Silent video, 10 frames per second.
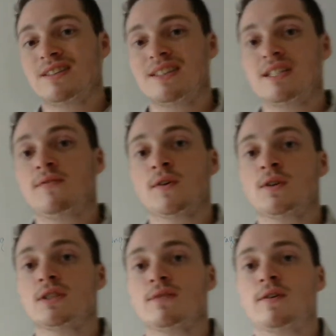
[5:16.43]

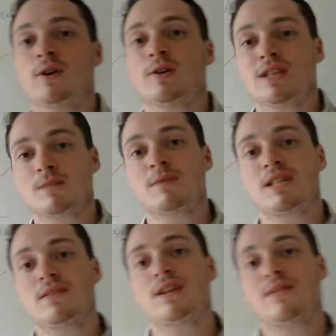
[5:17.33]
difficult to figure out the
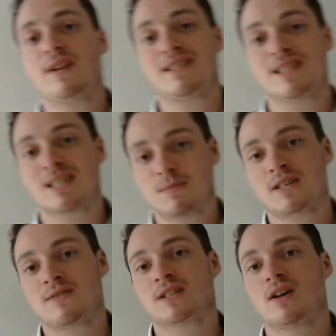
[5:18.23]
specific events and
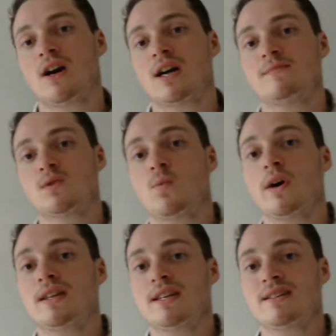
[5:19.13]
specific times
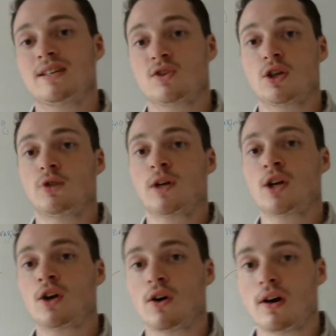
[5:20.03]
when these things are going to
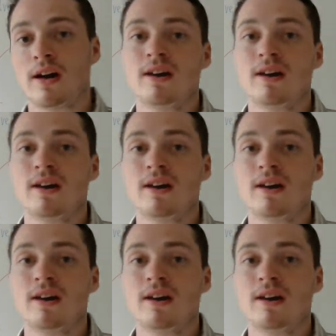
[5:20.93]
occur.